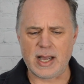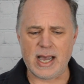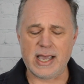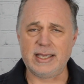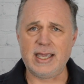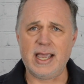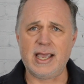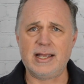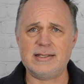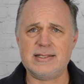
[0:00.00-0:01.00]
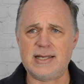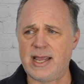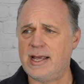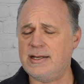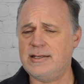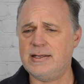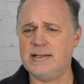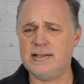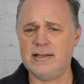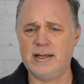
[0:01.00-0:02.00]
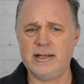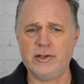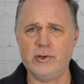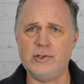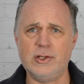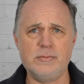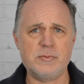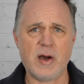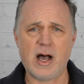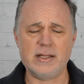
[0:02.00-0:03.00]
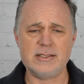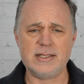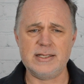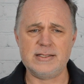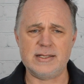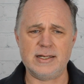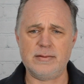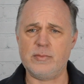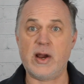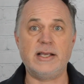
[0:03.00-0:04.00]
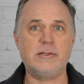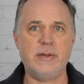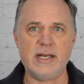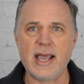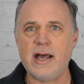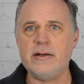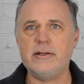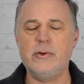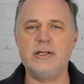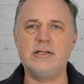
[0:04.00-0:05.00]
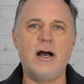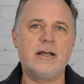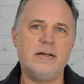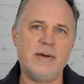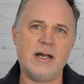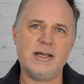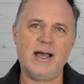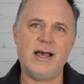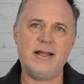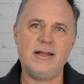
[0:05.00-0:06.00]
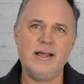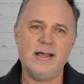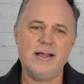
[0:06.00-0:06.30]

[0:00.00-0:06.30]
i can't stand uh, youtube's policies and it breaks me down to quit talking about god